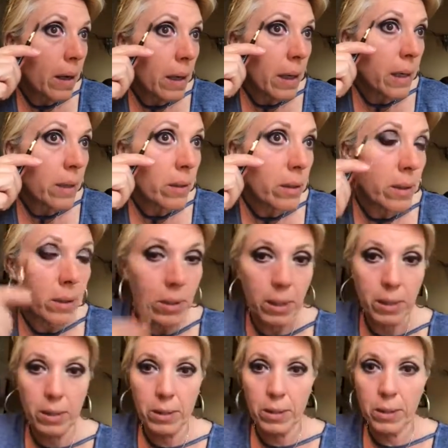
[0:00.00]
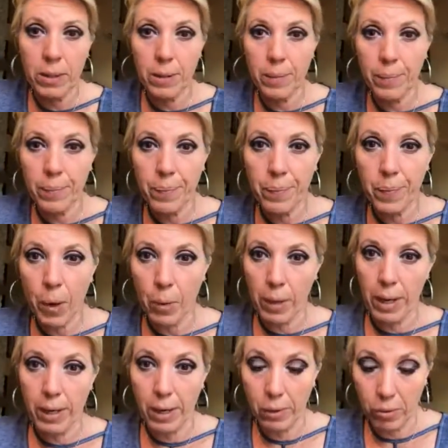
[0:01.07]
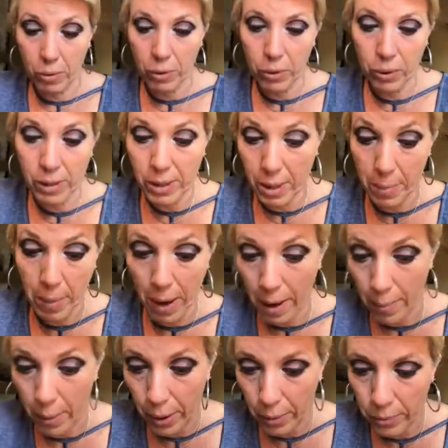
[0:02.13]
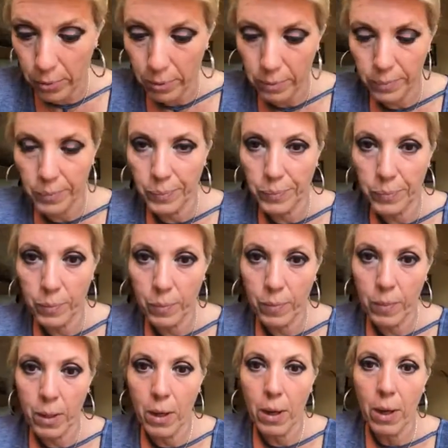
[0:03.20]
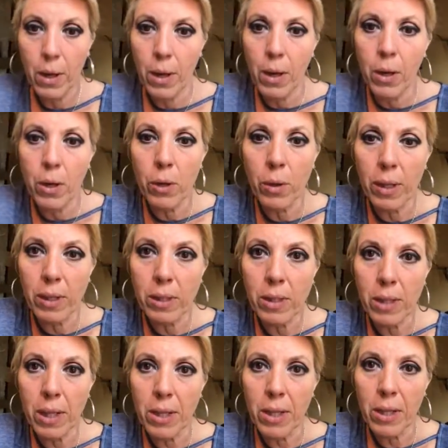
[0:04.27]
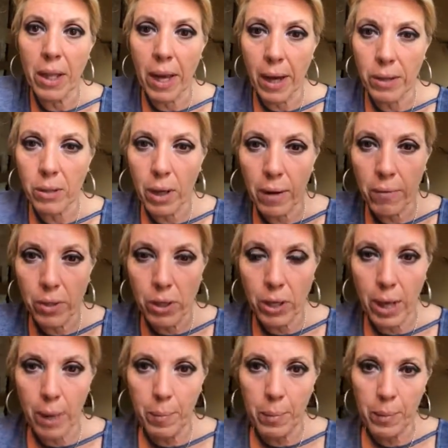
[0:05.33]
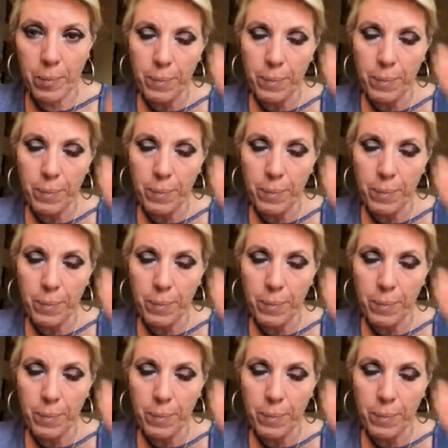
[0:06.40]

need assistance. Okay, now you can see my eyebrows. You can see that they actually have a shape.